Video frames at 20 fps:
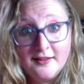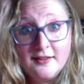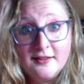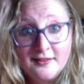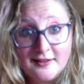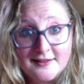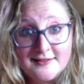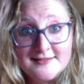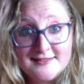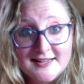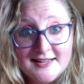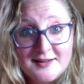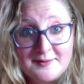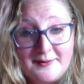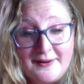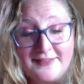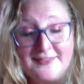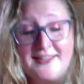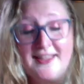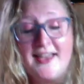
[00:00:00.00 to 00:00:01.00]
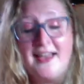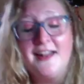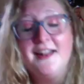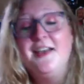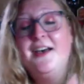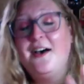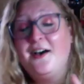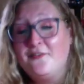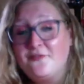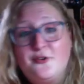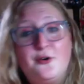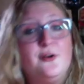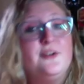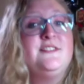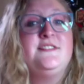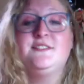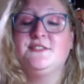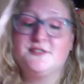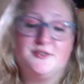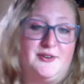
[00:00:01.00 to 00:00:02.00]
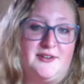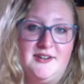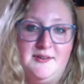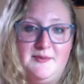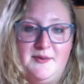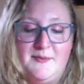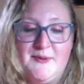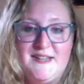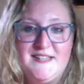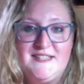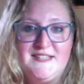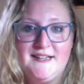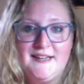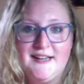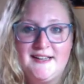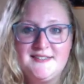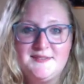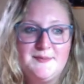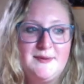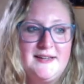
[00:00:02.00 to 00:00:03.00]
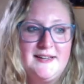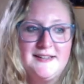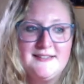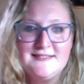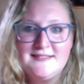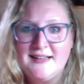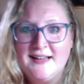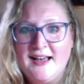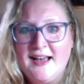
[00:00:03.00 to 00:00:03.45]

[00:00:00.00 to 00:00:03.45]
Let's think about that. Of course there's going to be BTS because